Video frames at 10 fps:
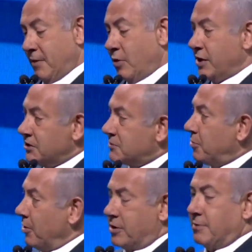when he
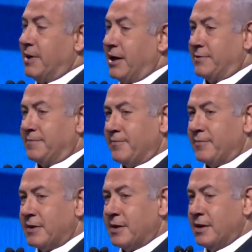spoke about
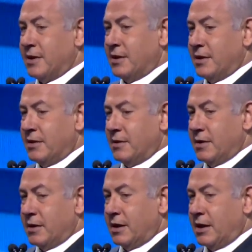
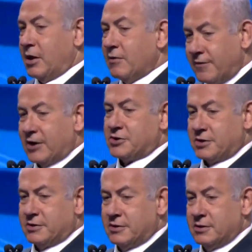
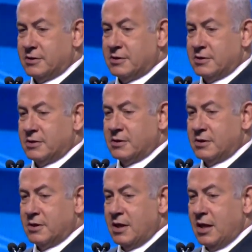innovation,
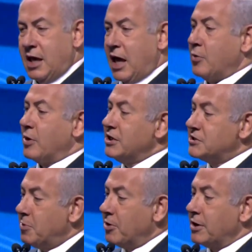and when he
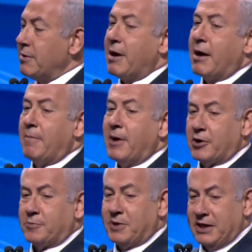spoke
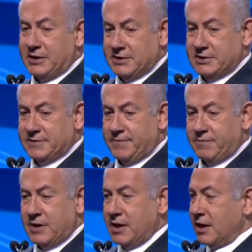about peace,
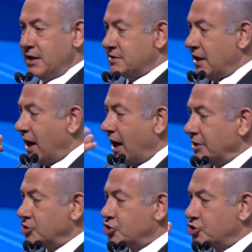his
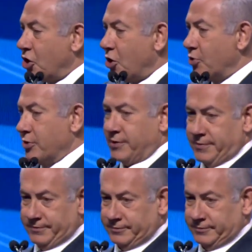eyes shone.